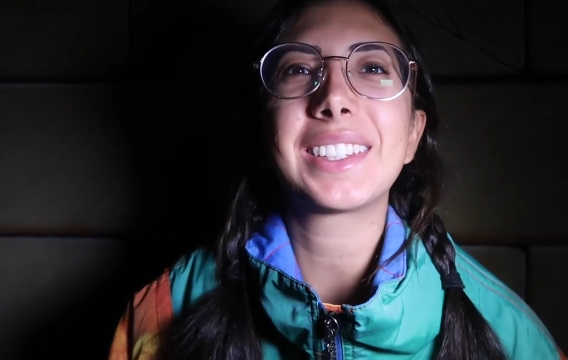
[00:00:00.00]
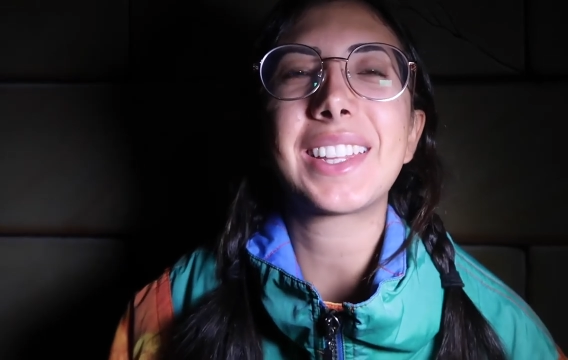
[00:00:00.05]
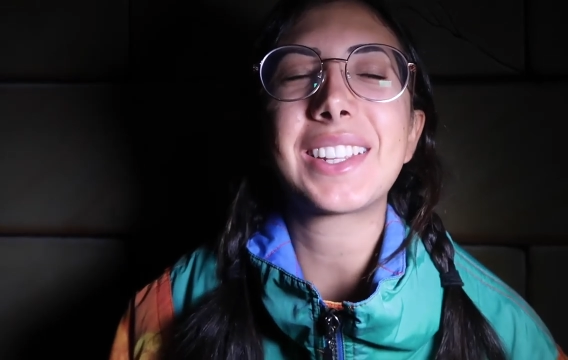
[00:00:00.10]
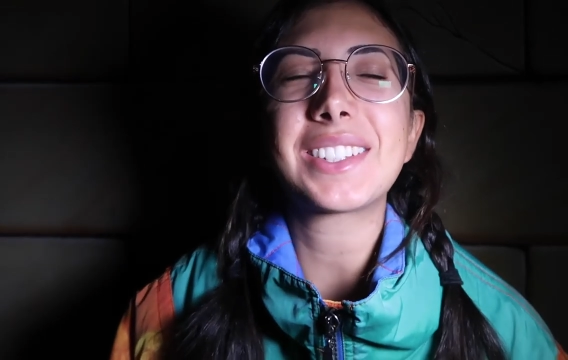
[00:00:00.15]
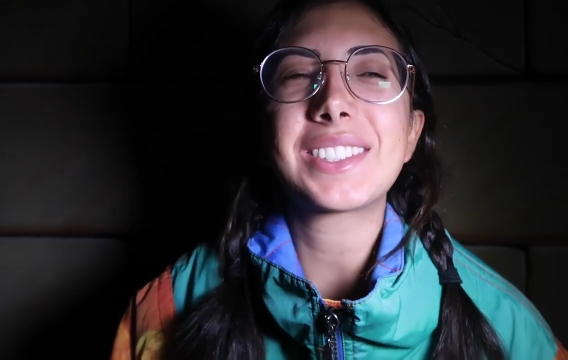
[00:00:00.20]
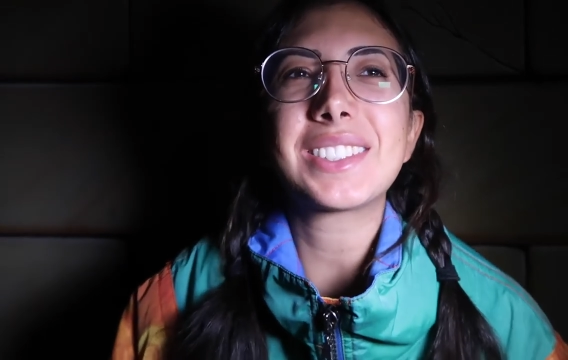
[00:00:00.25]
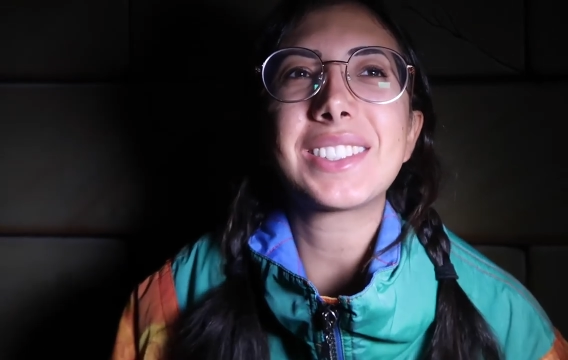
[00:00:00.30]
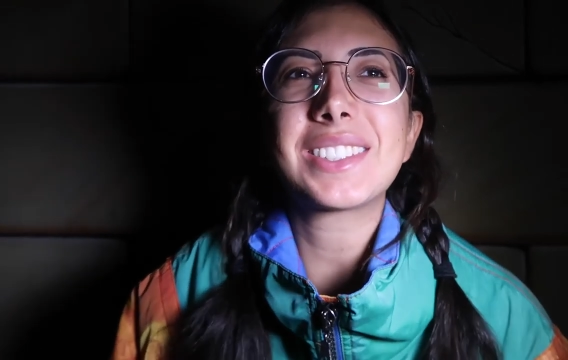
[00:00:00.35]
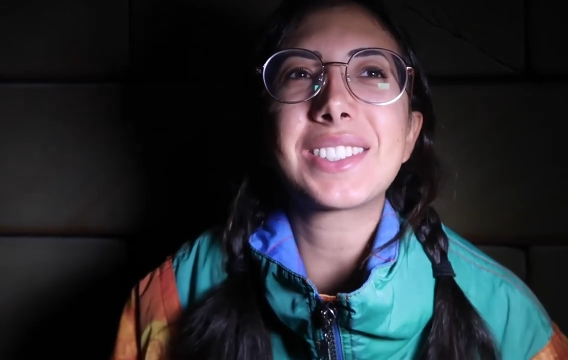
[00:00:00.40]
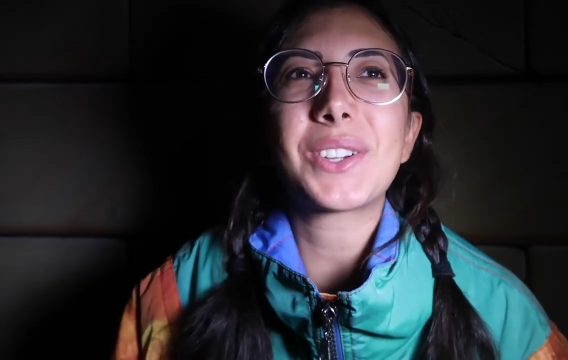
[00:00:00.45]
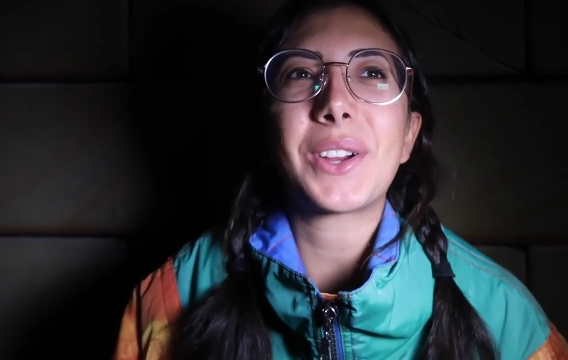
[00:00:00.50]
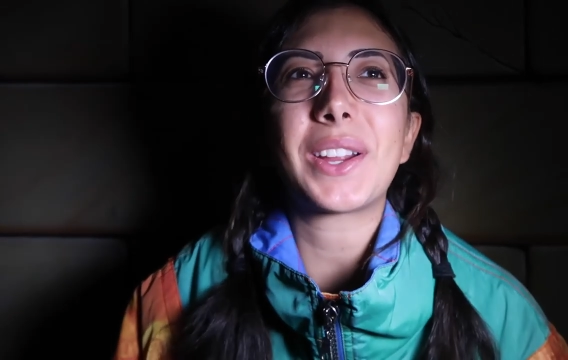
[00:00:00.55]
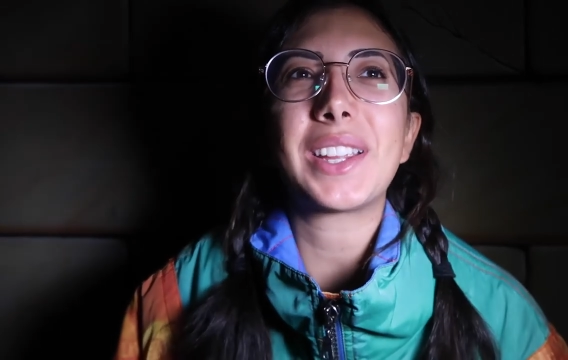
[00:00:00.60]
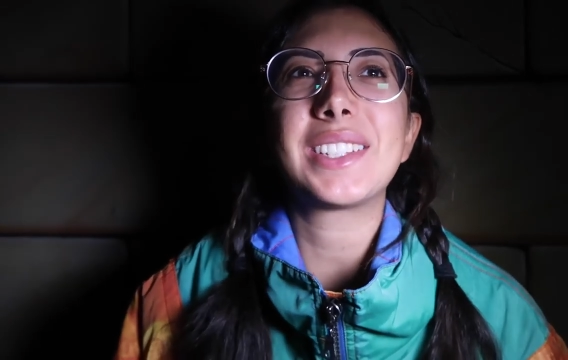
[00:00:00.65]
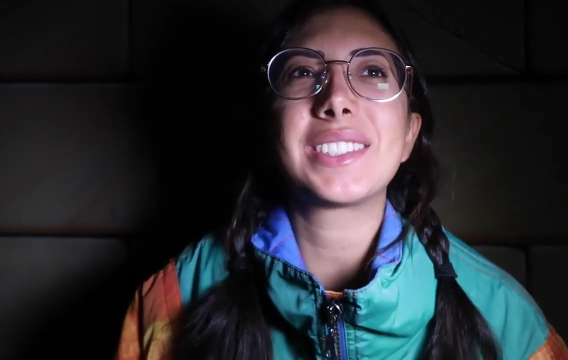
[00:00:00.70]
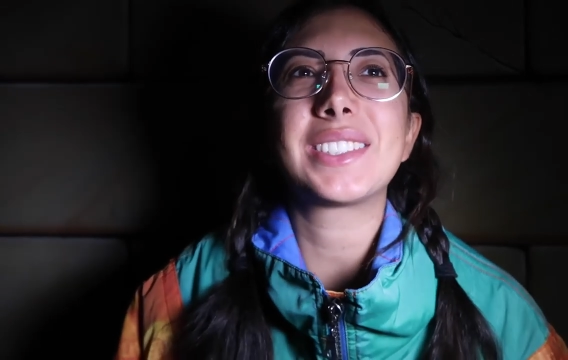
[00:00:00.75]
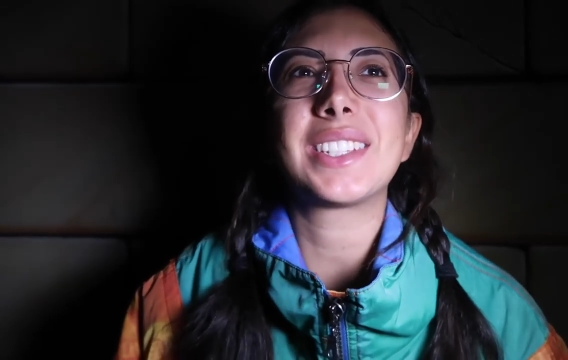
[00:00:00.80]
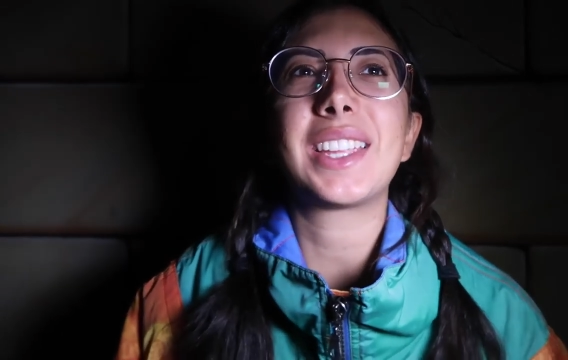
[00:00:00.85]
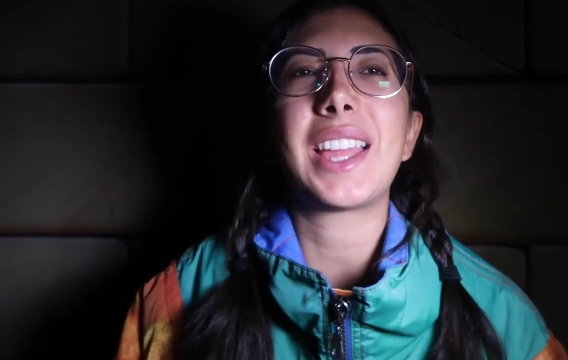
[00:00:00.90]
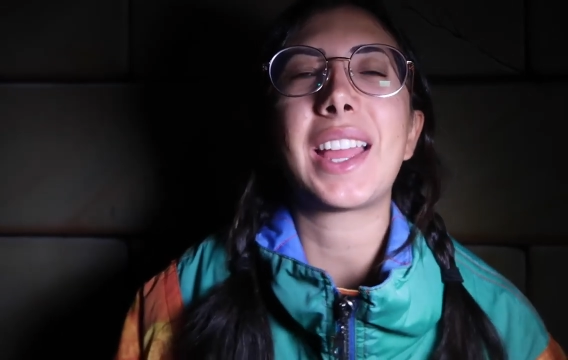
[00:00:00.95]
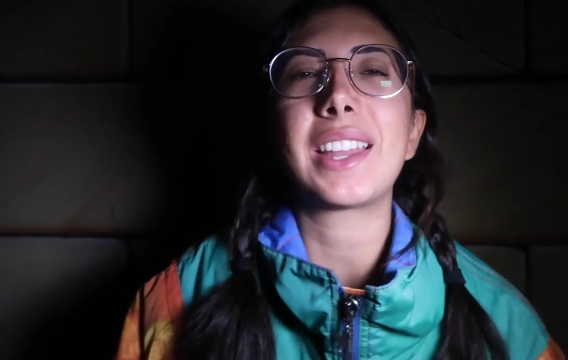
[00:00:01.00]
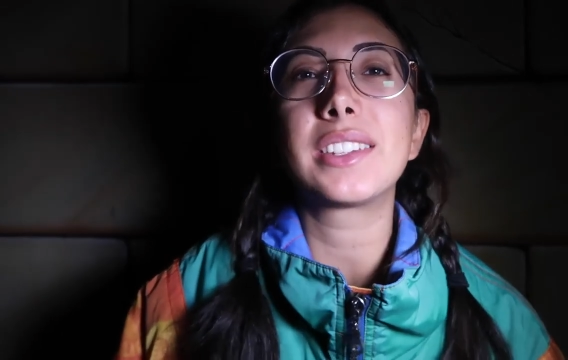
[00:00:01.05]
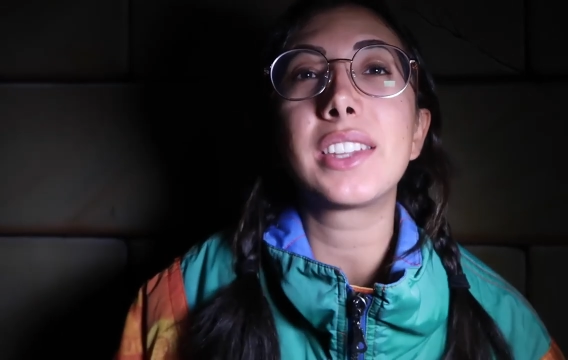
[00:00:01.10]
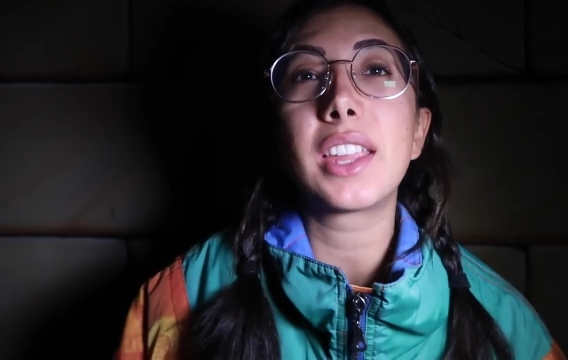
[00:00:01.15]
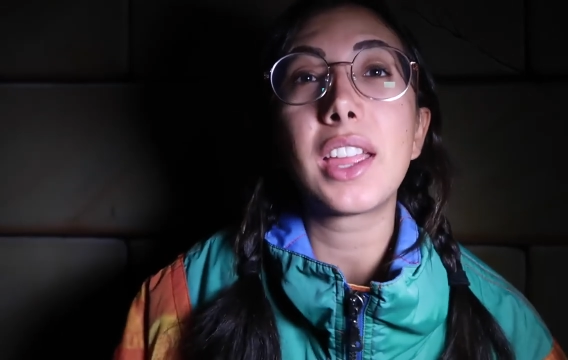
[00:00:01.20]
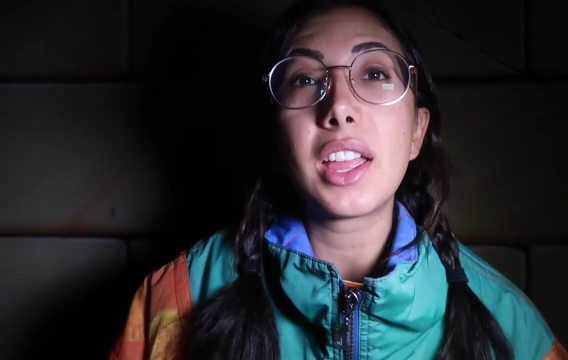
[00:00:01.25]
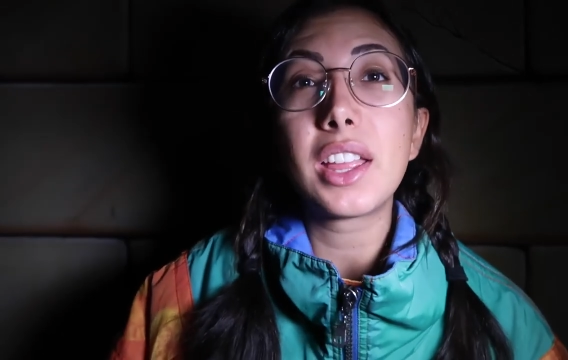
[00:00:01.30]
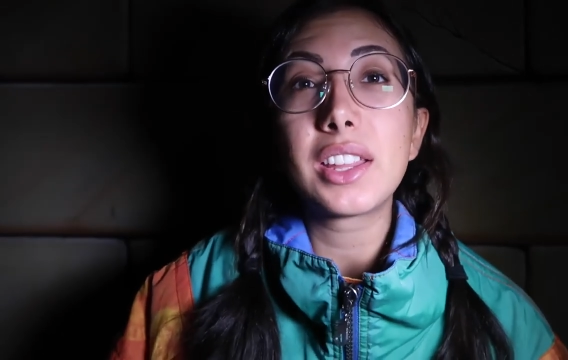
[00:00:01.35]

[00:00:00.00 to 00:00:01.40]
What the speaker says: That's just crazy. And